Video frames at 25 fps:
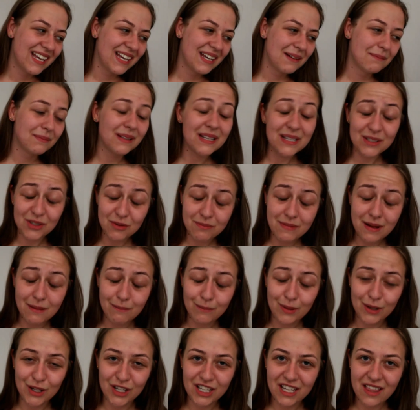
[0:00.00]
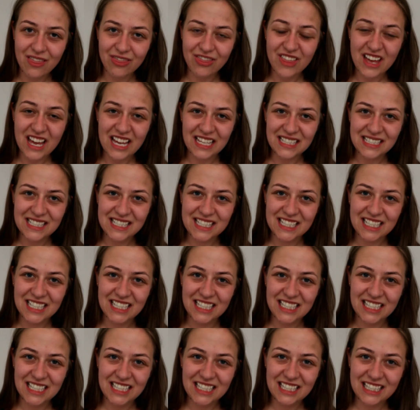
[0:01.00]
Please remember that
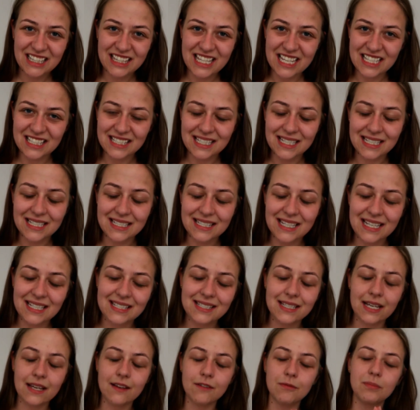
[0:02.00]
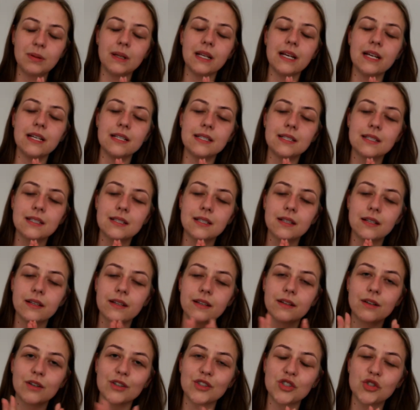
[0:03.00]
this is a safe place.
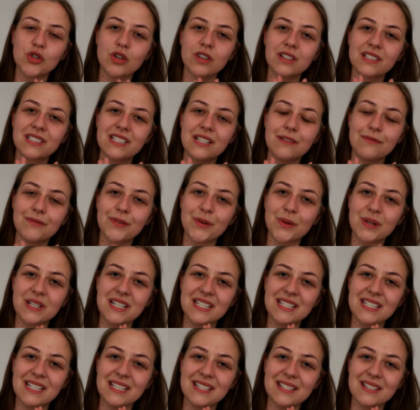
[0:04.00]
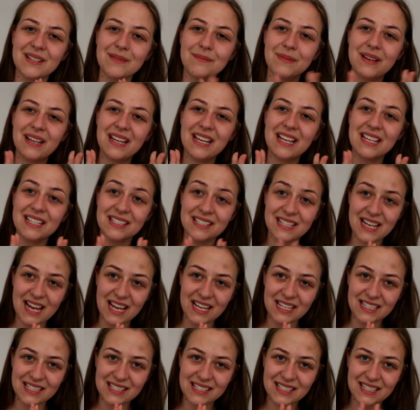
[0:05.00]
Constructive criticism is
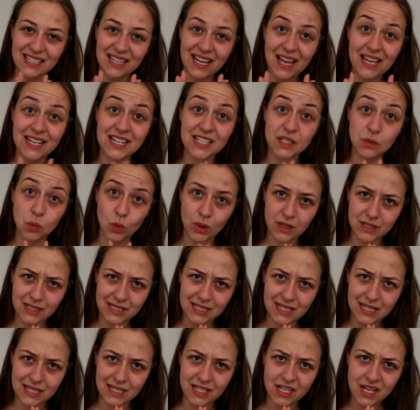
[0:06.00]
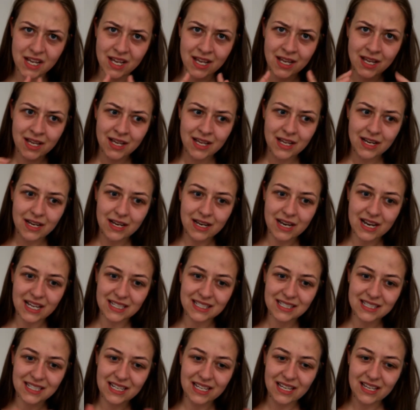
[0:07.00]
nice. It is wanted.
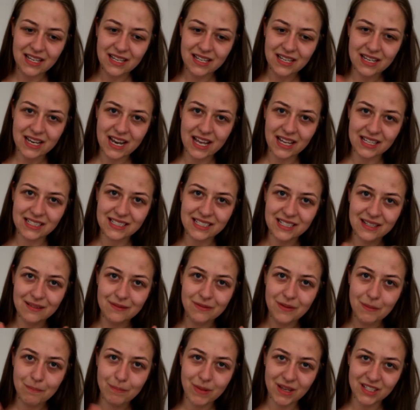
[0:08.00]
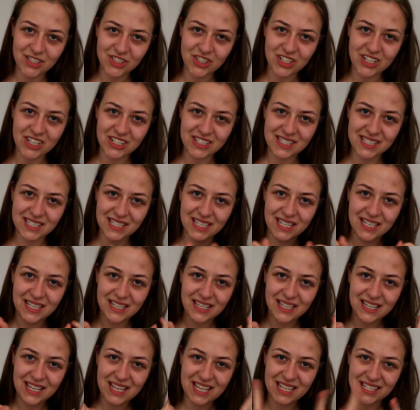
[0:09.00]
Nasty, negative bitchiness
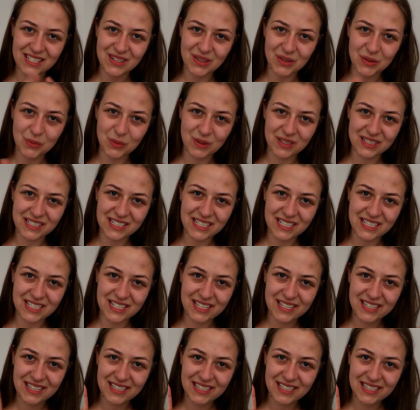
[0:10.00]
is not wanted.